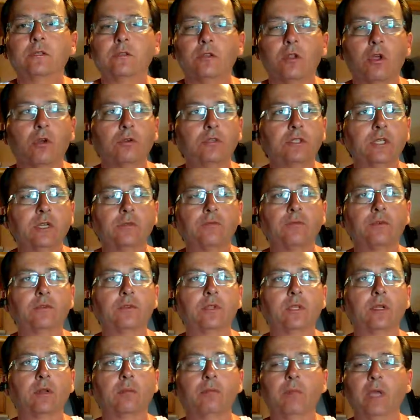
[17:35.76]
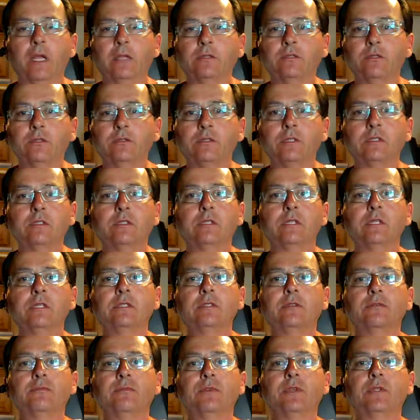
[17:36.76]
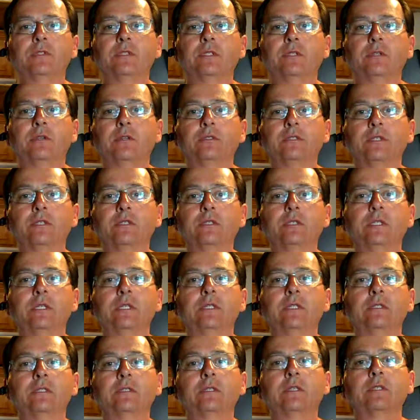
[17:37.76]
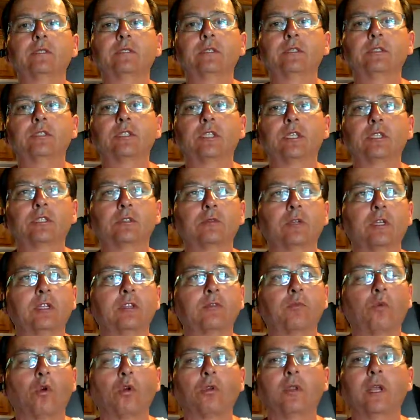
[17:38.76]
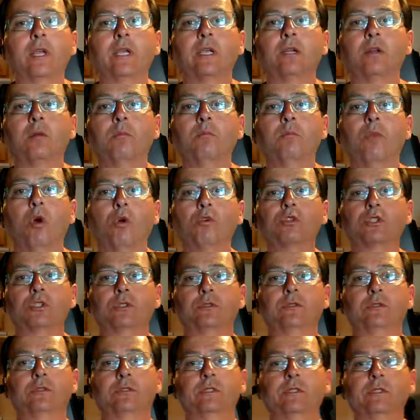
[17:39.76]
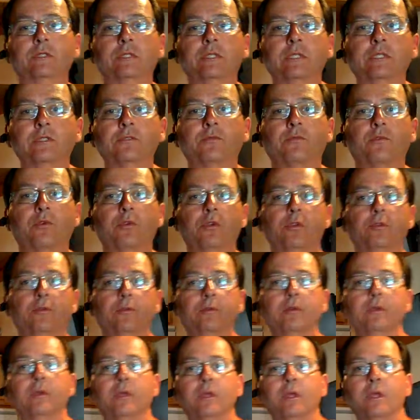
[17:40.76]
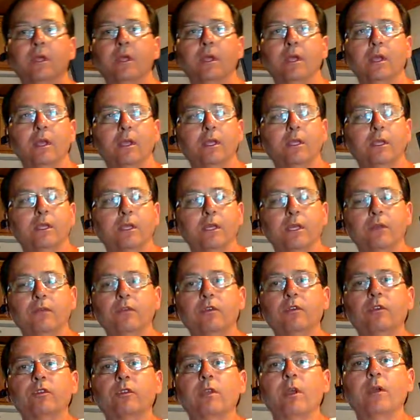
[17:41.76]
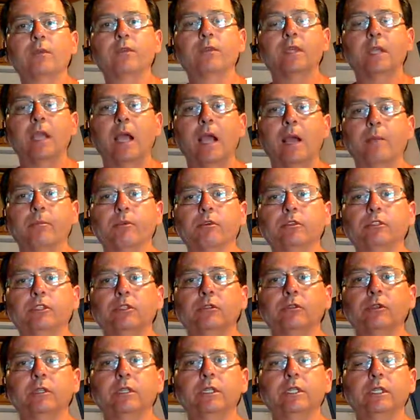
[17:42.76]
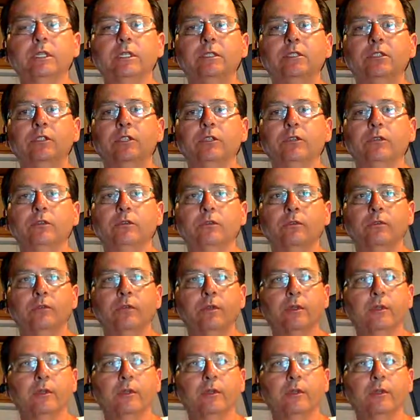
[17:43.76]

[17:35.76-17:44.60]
no different than a mental disease, a physical disease. This is just, it's more like an emotional disease for you. Give yourself the opportunity to